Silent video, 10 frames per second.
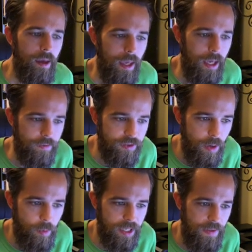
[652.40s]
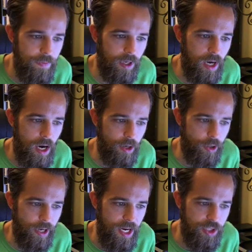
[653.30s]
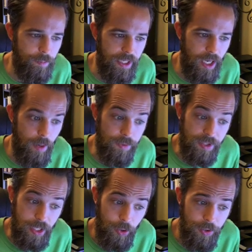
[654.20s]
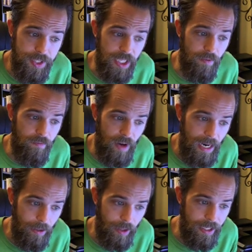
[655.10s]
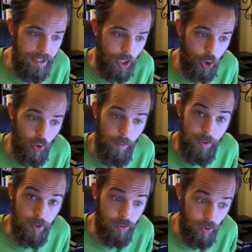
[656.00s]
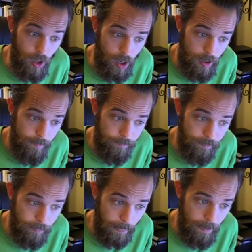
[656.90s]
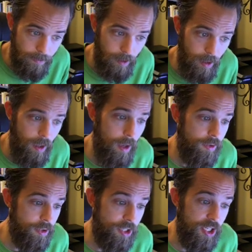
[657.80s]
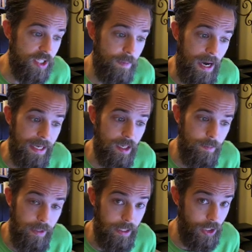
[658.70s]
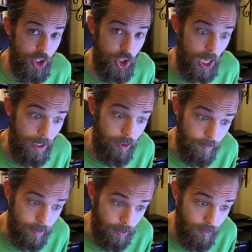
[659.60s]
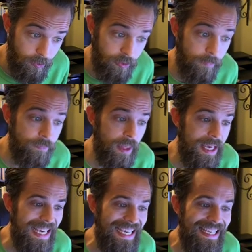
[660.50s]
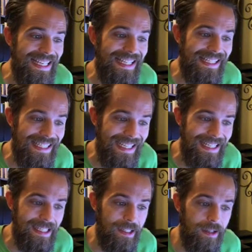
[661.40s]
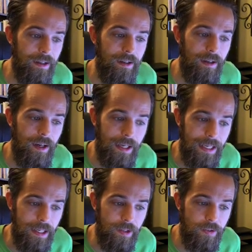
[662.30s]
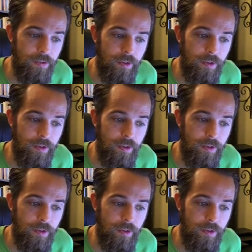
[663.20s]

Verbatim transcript: if someone in the congregation becomes guilty of violating a criminal law, such as by committing child abuse, he is sinning against